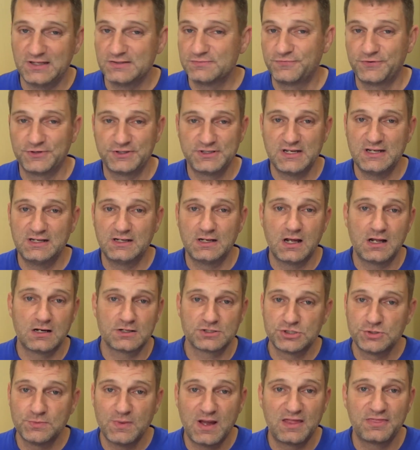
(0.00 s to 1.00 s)
for ten
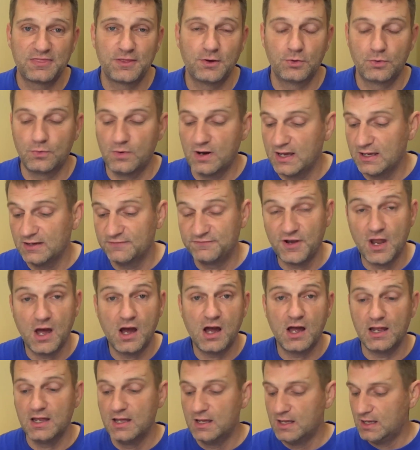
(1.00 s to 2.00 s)
dollars you might throw it away. If
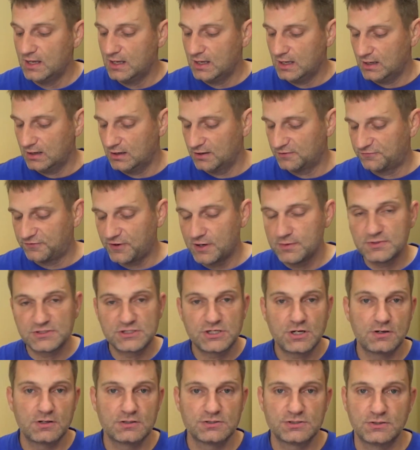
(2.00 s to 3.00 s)
not, uh, free
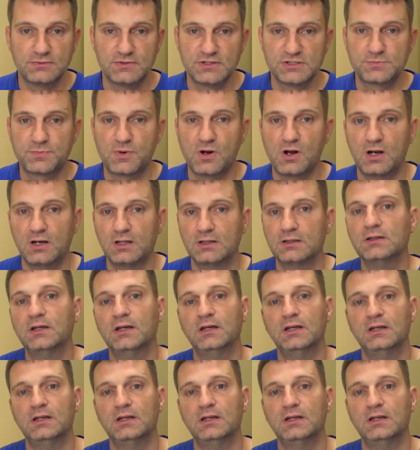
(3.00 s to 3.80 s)
returns on this product.